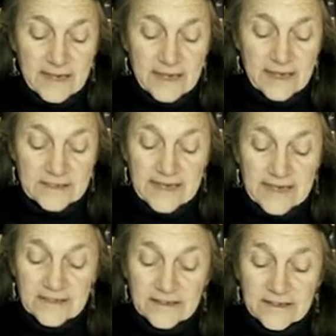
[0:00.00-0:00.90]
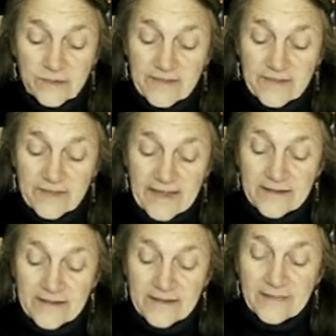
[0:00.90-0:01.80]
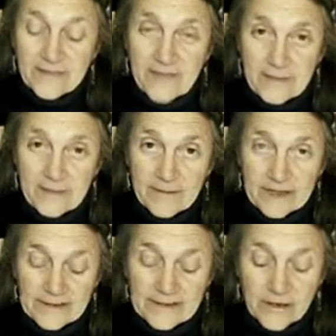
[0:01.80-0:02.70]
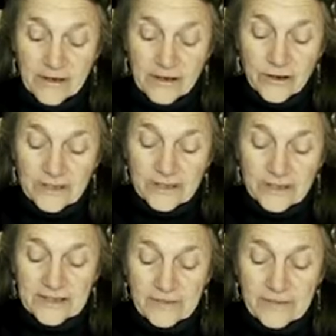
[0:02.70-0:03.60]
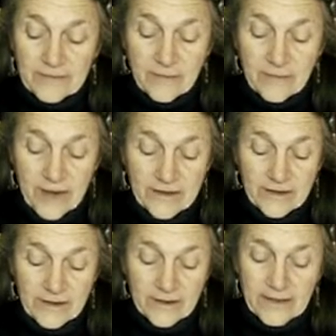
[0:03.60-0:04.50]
attend to what they and their families urgently require